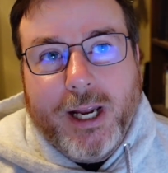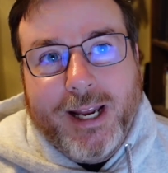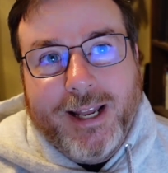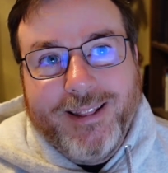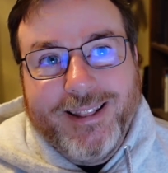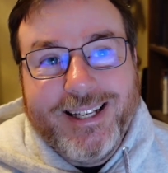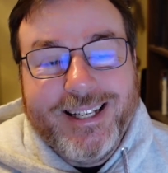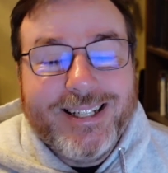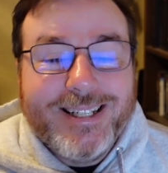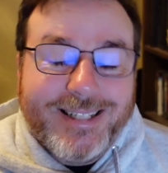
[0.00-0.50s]

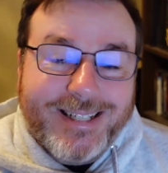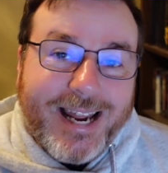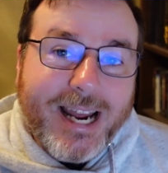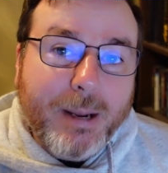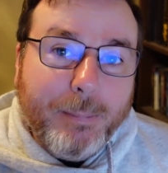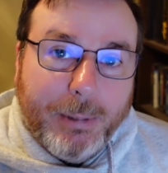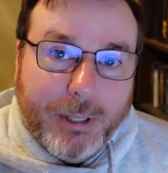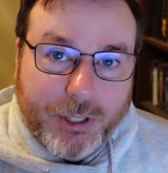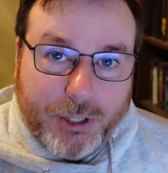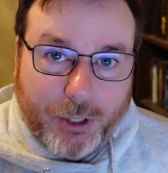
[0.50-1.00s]
and the
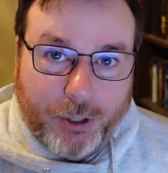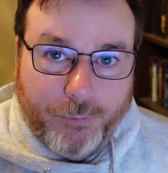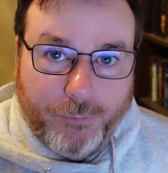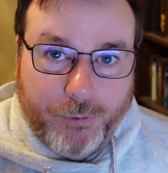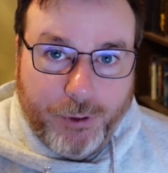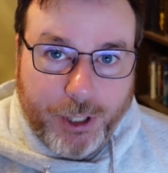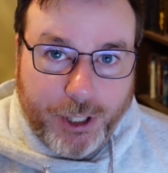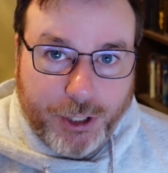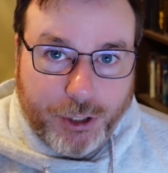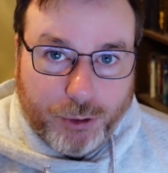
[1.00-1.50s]
segments
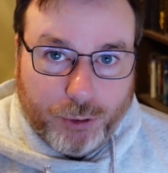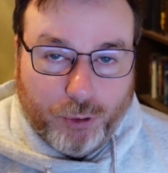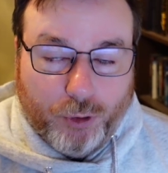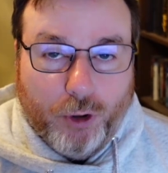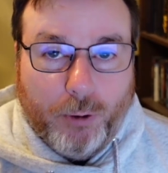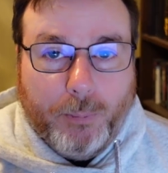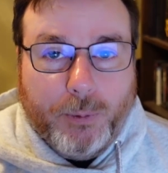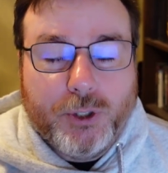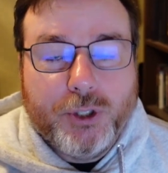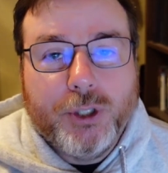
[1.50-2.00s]
of the
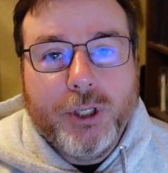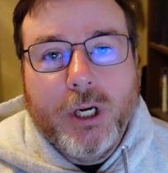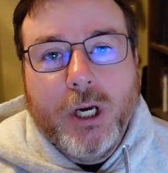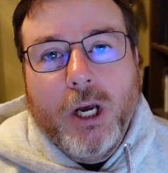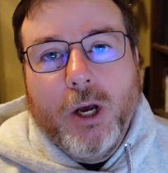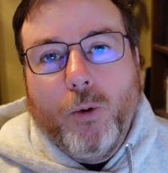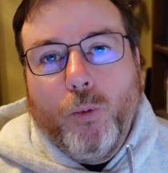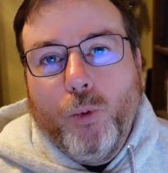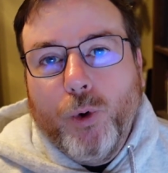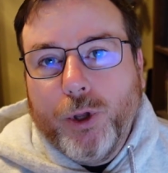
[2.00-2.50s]
troops
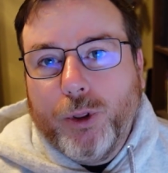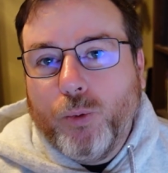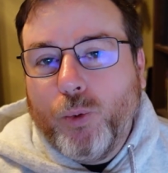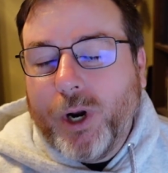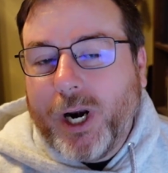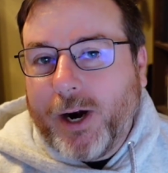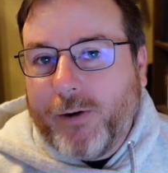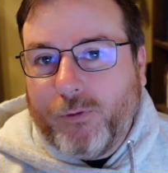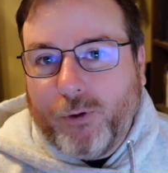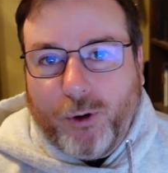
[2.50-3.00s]
with
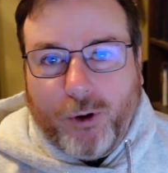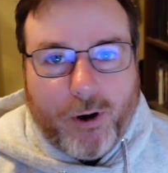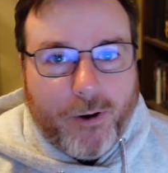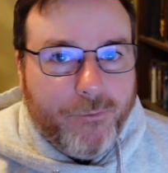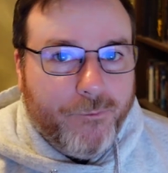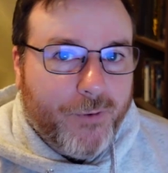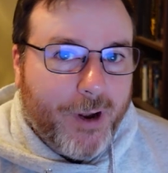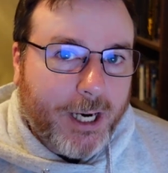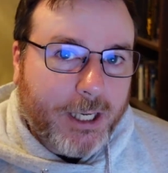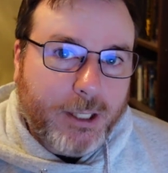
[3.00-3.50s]
whatever
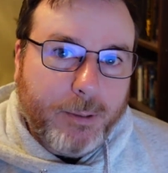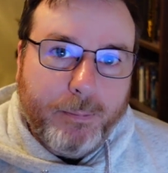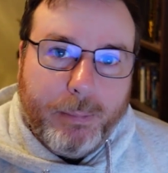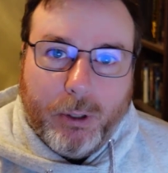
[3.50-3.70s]
effect,